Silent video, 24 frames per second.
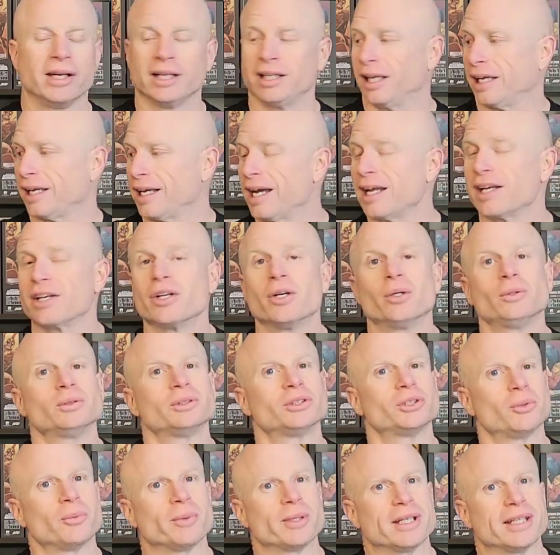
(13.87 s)
I got notes
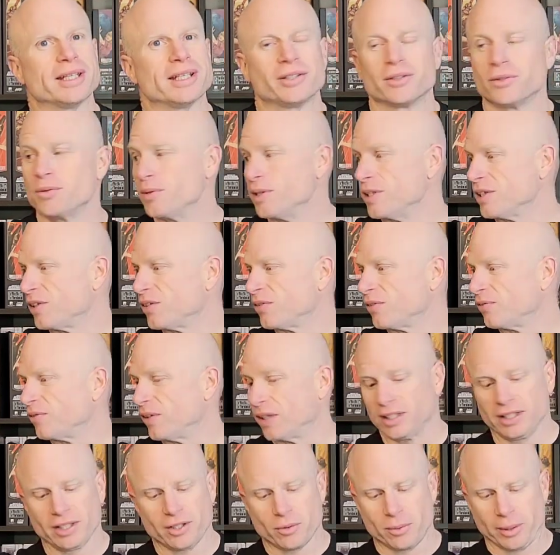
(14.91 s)
so we can get through this
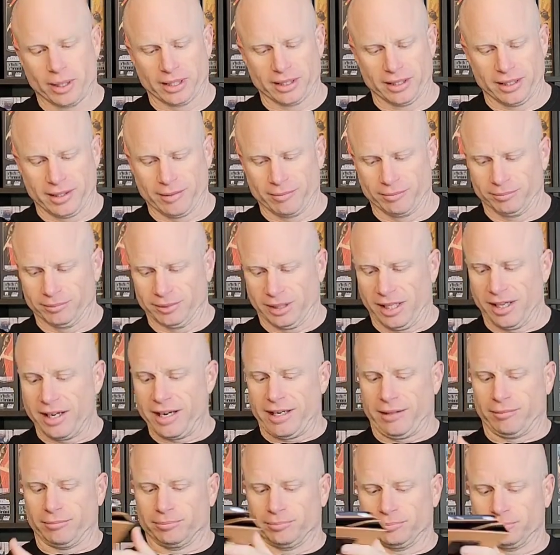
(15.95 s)
fairly quickly.
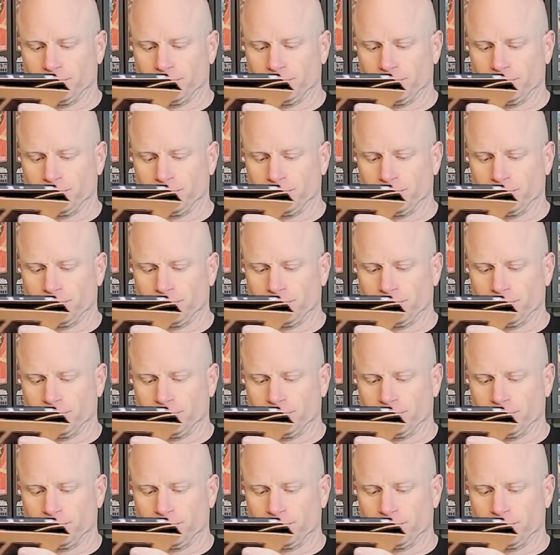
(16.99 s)
Alright,